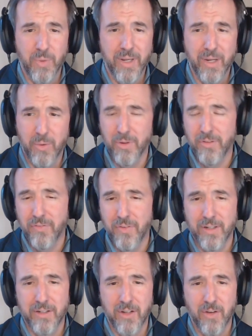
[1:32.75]
We had a really
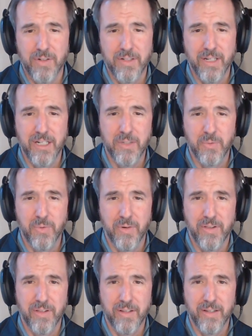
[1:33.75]
fun conversation
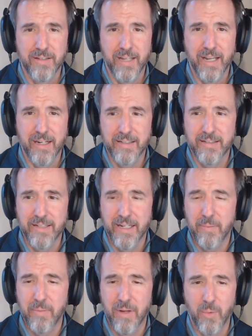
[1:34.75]
with Zach and Sam.